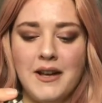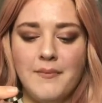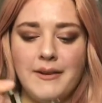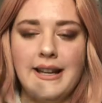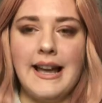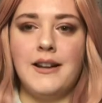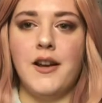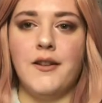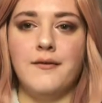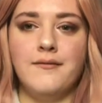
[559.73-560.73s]
But yeah,
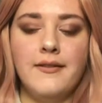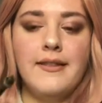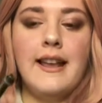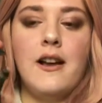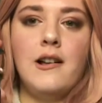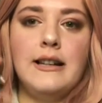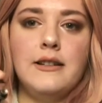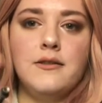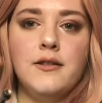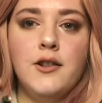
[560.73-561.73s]
no, they are
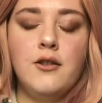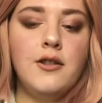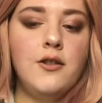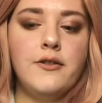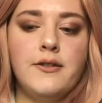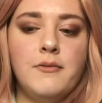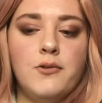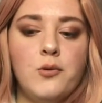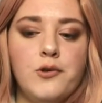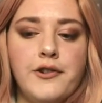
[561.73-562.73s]
little, you can use them as
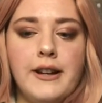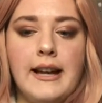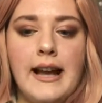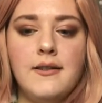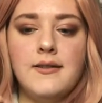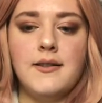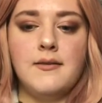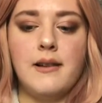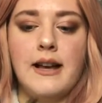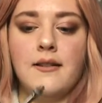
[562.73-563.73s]
watering cans as
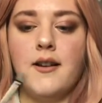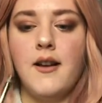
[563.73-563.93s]
well.